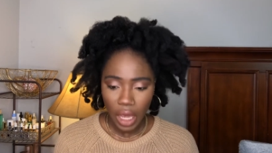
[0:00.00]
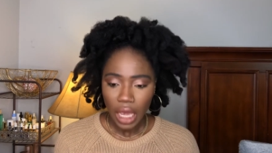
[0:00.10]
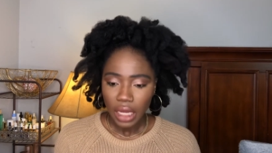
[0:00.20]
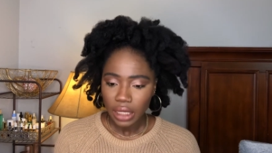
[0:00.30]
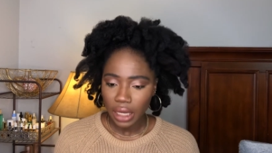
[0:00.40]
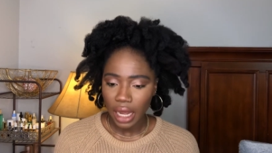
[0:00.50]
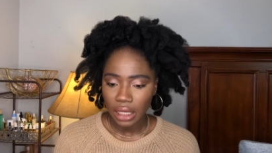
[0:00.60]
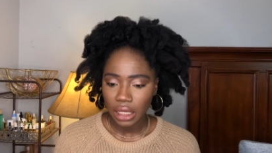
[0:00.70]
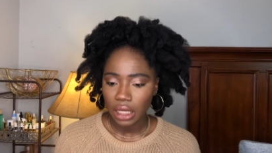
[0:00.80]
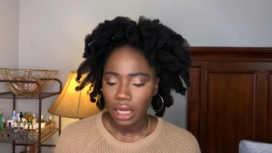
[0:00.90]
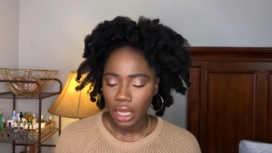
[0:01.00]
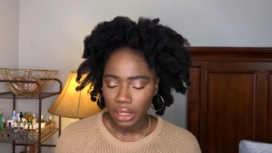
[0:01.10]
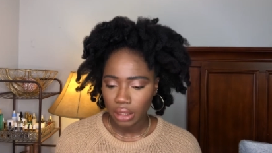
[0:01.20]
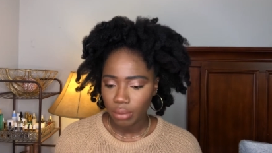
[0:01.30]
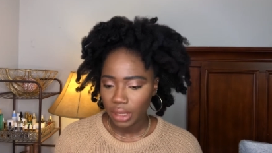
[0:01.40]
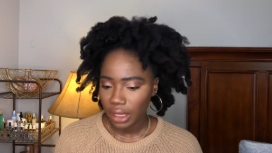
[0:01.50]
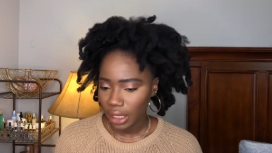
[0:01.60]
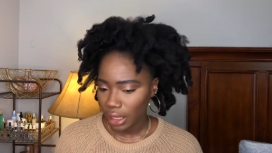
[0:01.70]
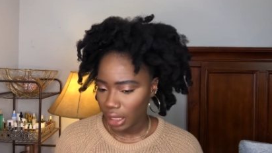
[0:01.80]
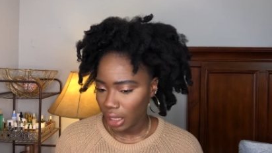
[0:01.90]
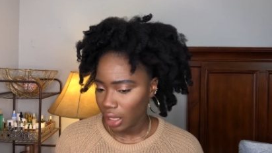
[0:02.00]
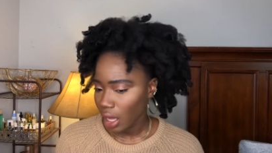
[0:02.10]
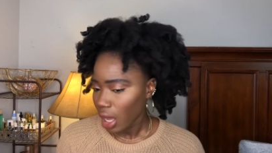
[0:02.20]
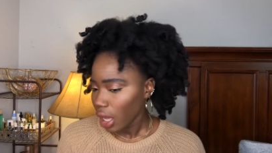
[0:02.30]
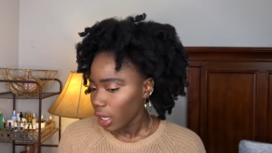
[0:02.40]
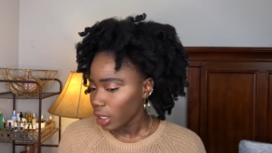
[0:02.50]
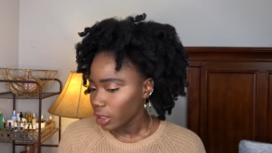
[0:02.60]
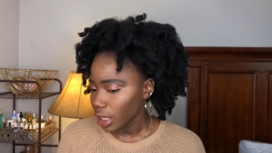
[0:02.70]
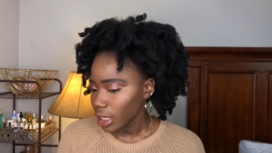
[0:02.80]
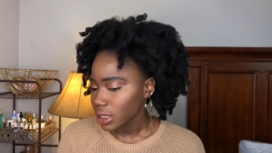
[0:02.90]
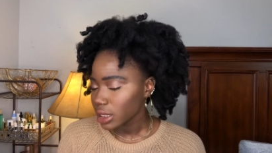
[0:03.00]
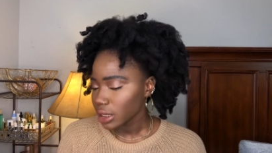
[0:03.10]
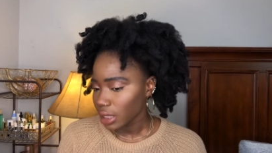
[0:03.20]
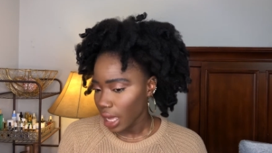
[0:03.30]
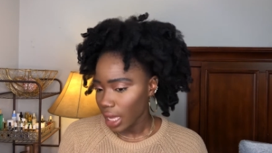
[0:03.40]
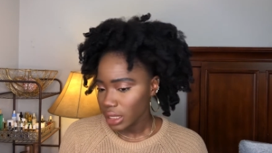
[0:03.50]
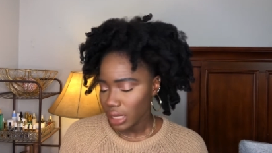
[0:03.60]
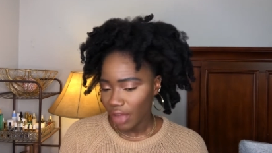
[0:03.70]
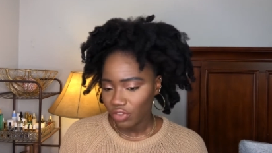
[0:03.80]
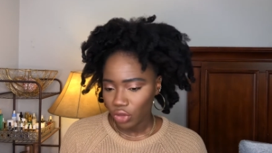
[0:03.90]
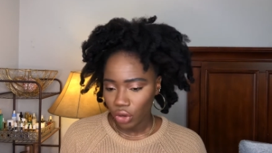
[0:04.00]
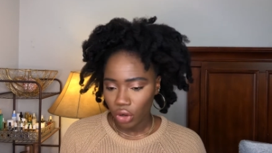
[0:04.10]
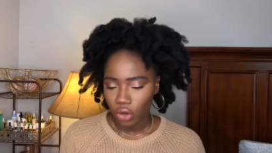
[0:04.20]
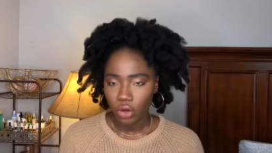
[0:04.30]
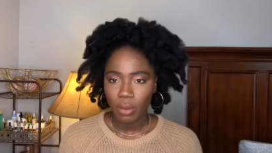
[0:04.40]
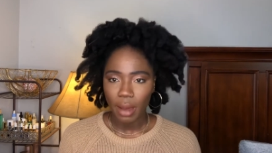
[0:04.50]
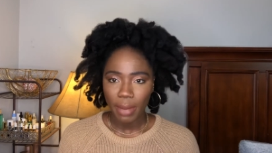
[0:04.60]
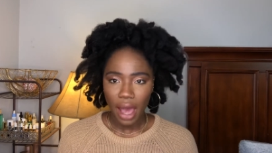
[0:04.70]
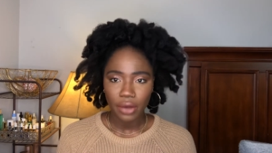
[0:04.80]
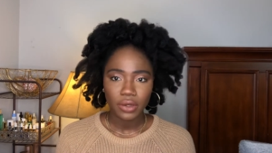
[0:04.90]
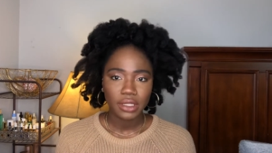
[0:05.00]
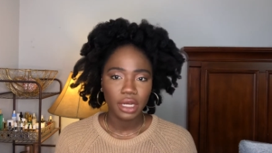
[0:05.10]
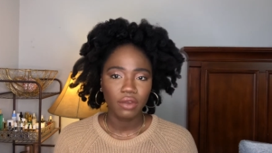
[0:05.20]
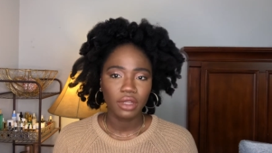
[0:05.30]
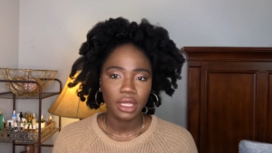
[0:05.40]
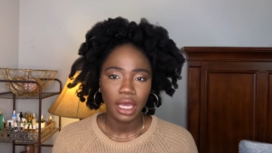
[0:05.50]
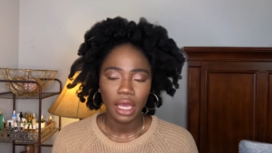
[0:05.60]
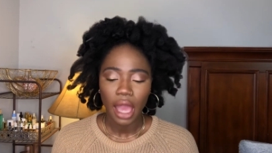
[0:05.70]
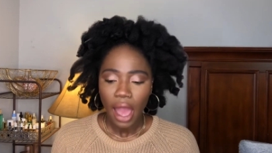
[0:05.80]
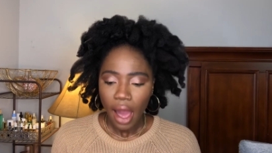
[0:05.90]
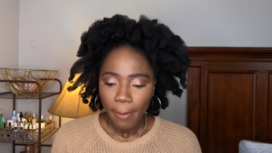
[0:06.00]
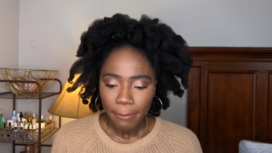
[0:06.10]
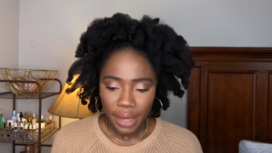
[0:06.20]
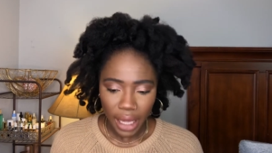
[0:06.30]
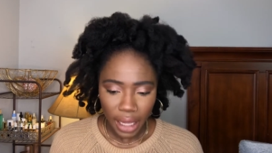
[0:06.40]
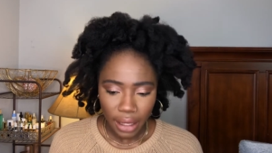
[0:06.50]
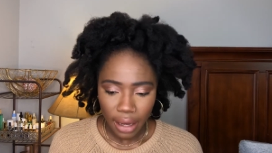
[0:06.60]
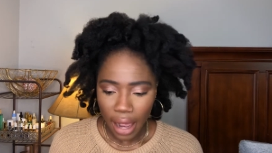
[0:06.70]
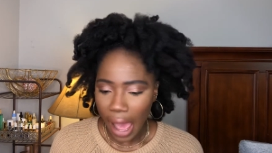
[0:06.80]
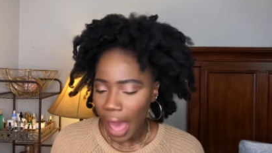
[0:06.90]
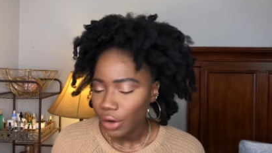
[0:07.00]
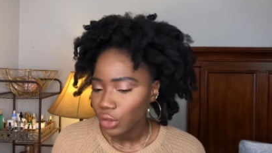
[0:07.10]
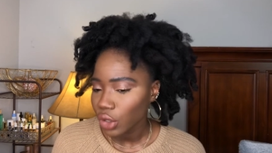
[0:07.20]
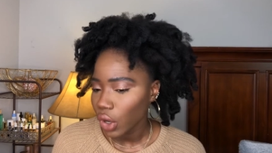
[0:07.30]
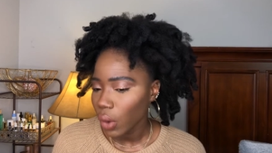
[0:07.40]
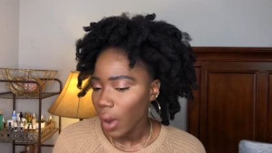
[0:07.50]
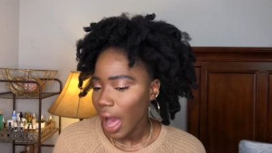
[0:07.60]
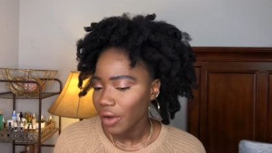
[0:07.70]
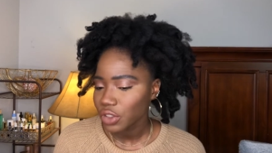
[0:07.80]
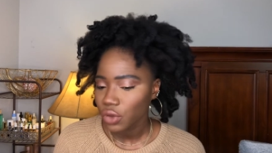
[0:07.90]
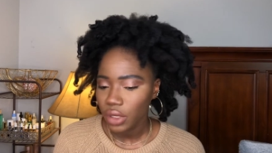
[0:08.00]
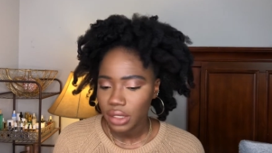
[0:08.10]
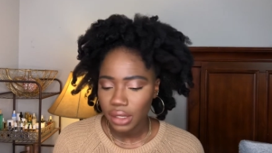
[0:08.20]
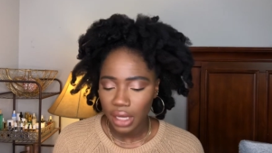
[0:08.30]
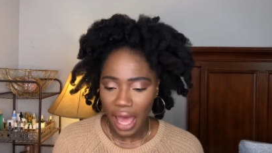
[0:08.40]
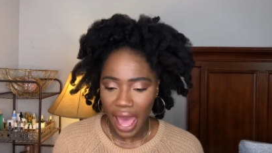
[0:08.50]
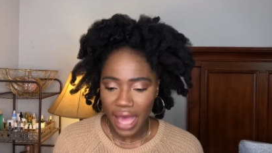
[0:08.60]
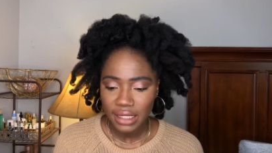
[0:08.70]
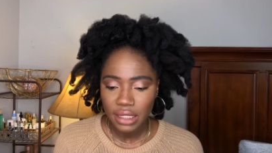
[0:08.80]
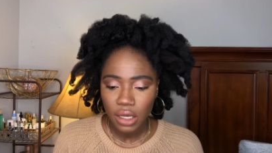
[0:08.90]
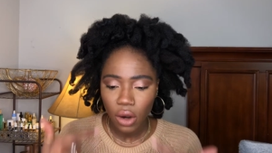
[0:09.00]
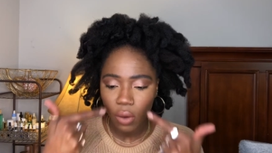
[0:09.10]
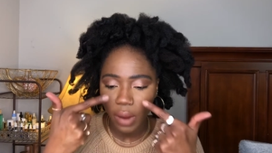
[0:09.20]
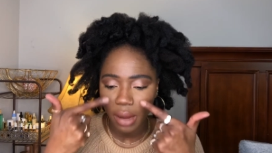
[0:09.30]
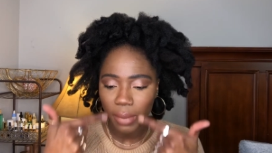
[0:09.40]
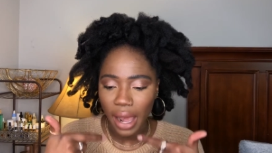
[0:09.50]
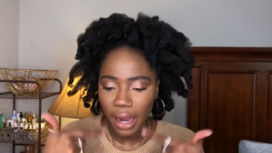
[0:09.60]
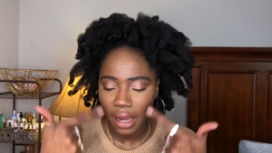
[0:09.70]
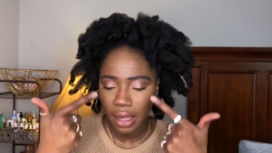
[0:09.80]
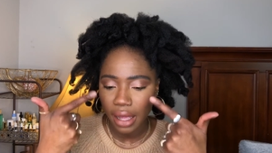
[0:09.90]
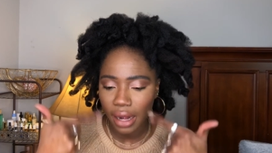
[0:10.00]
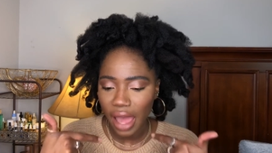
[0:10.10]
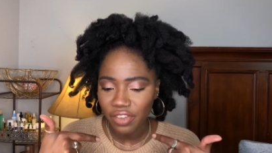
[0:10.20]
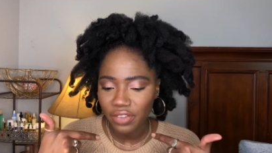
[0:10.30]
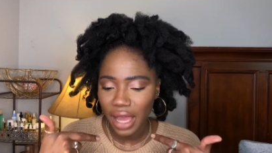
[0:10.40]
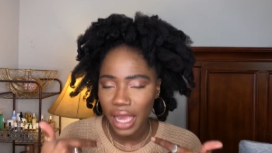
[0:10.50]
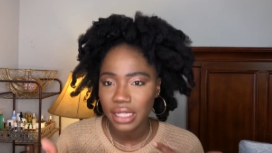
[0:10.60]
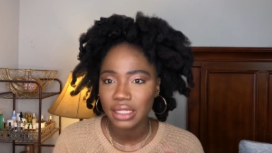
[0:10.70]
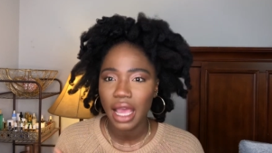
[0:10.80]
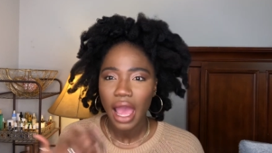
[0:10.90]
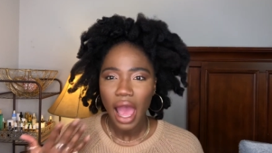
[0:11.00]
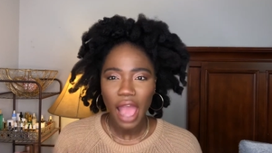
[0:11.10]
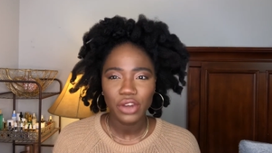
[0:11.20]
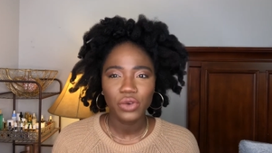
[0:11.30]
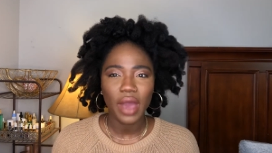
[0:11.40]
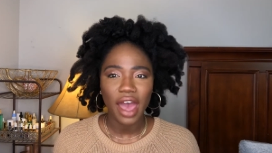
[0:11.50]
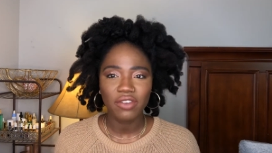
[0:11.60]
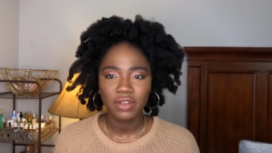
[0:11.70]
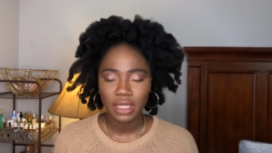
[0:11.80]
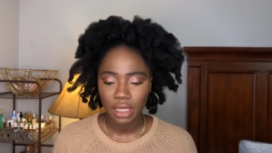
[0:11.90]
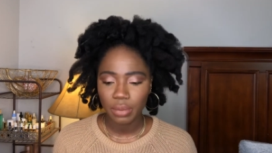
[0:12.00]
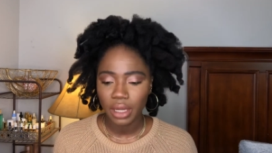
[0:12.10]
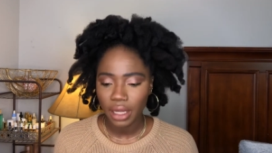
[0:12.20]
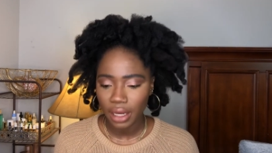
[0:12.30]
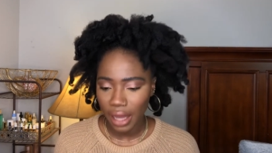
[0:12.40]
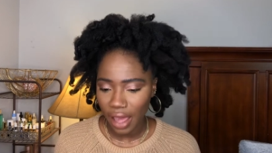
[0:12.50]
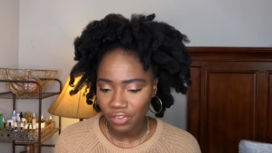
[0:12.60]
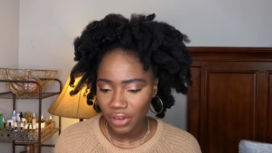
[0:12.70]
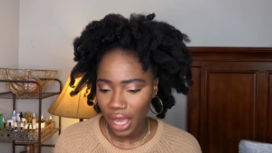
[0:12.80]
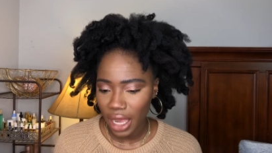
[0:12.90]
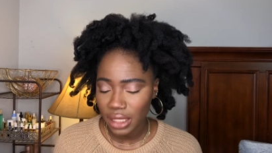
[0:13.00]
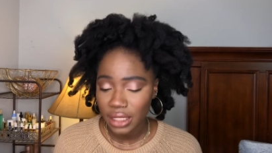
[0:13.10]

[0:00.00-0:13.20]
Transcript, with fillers: than I did in the beginning. It does look nice after, you know, my powders and everything, but I don't know how it's going to last around my laugh lines. I do have deep laugh lines.